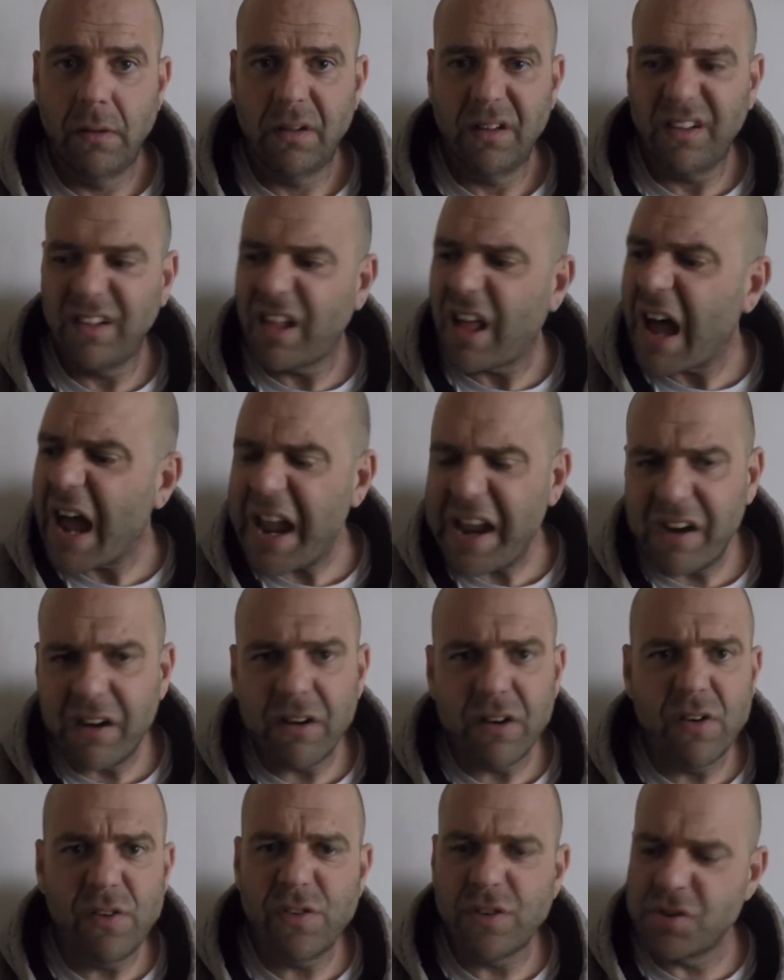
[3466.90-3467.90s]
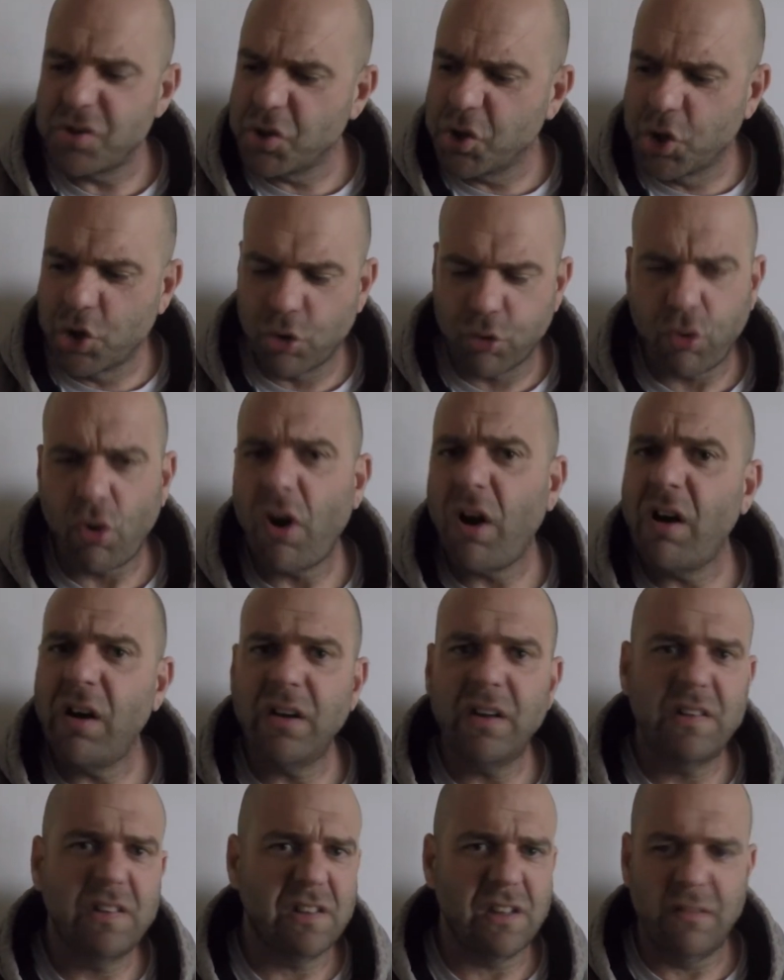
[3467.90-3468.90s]
Liars and
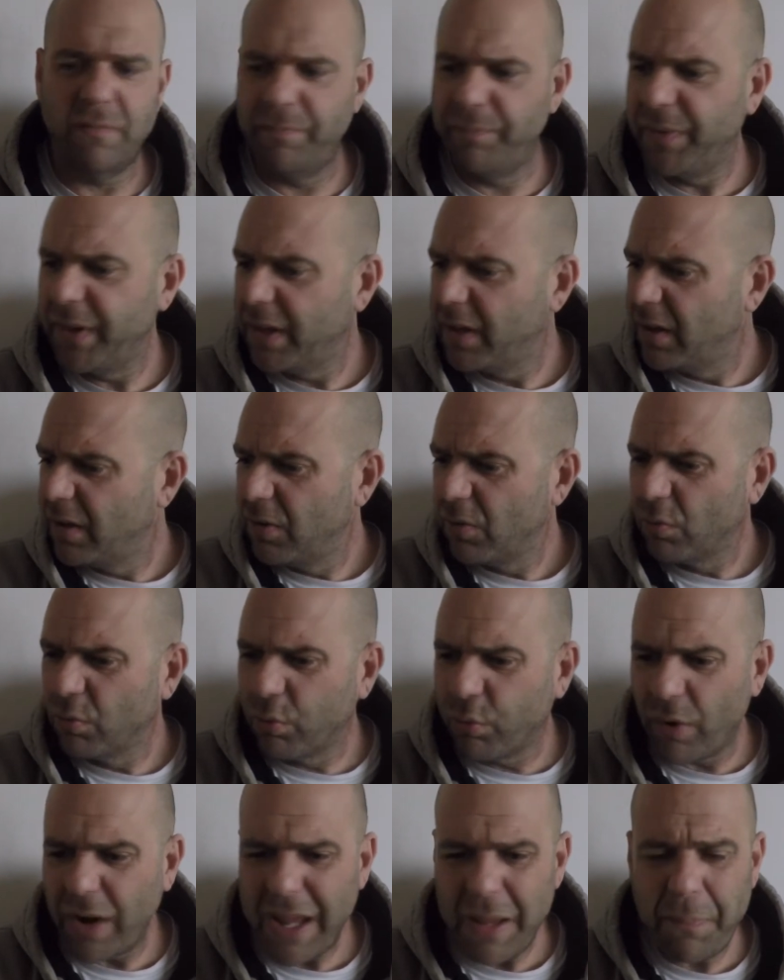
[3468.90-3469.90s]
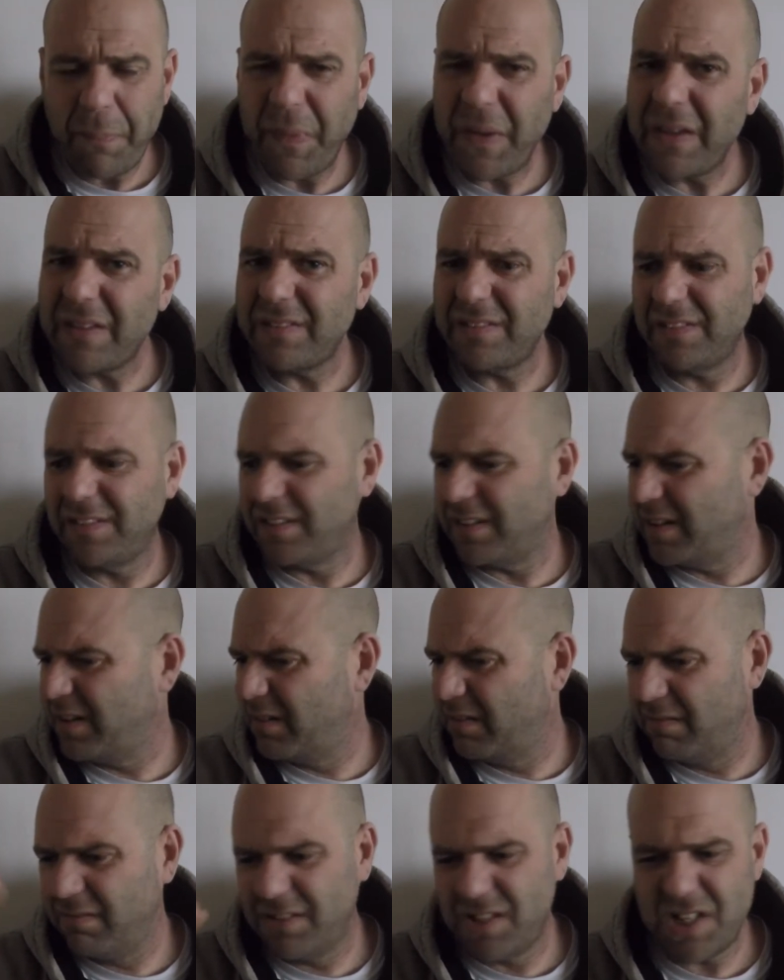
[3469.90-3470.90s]
drunks and rapists
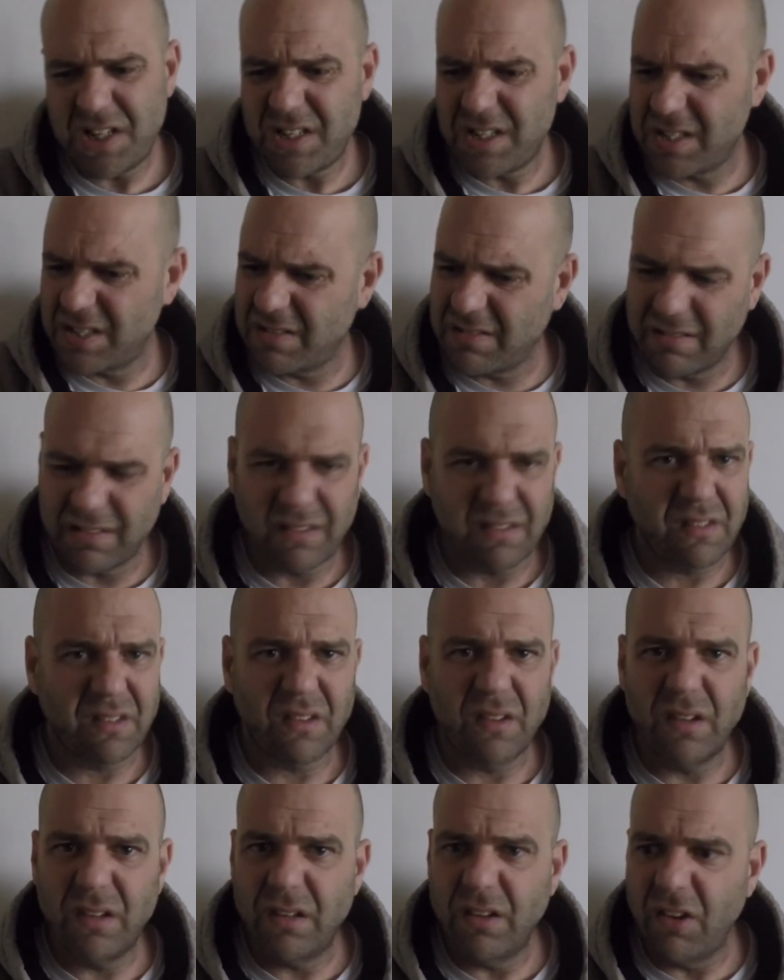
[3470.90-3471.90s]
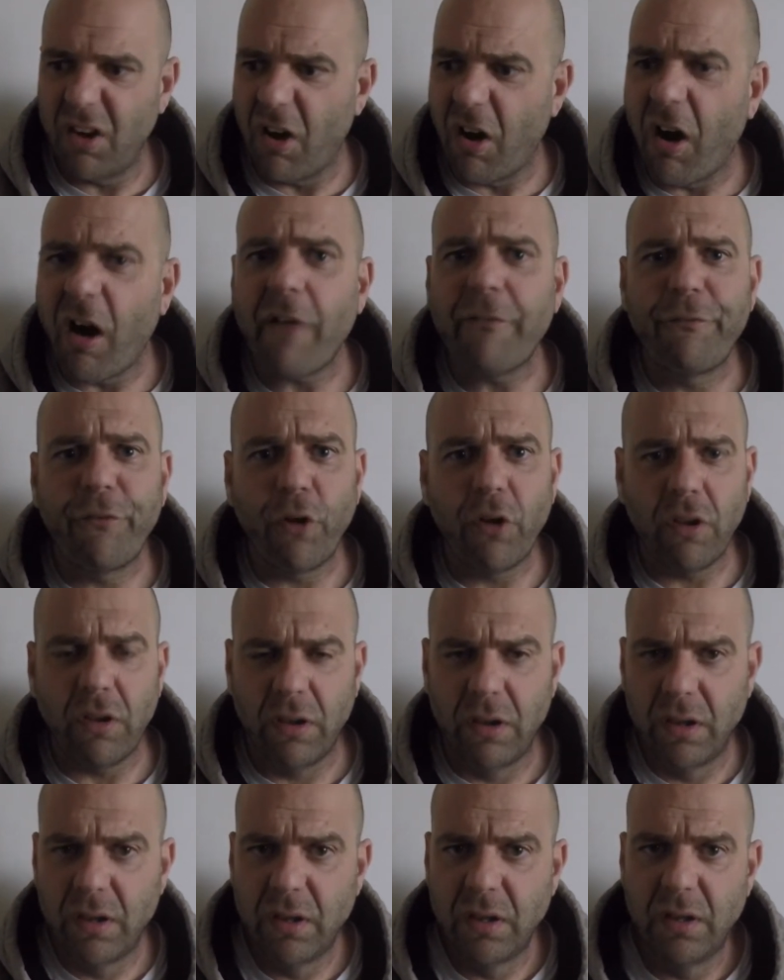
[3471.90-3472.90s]
and just
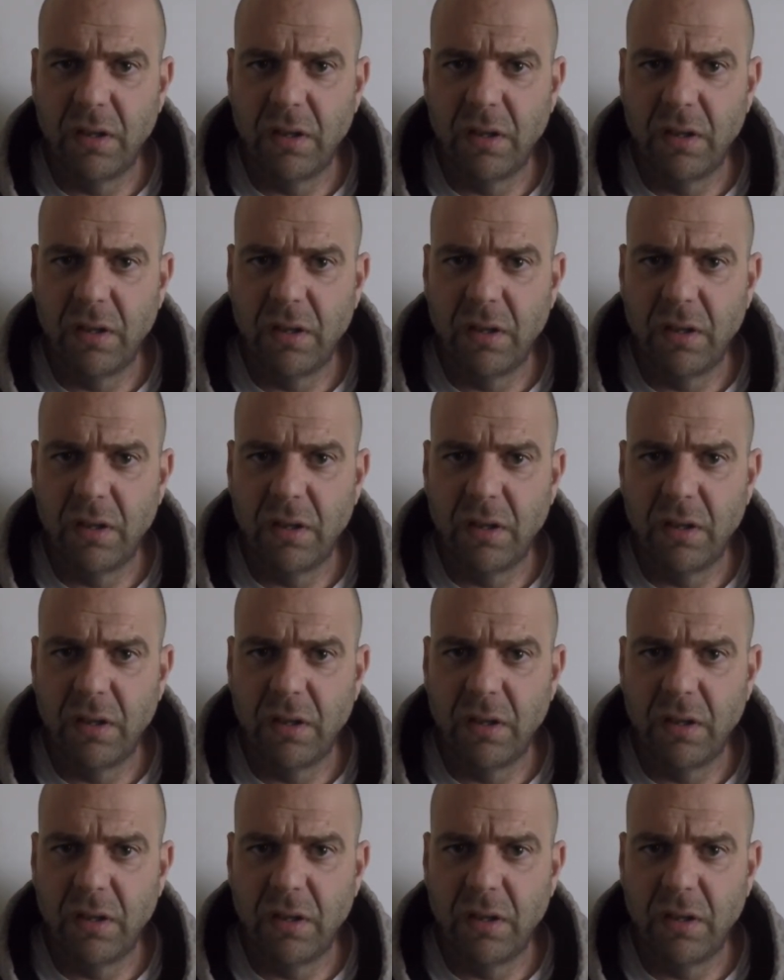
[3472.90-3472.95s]
awful.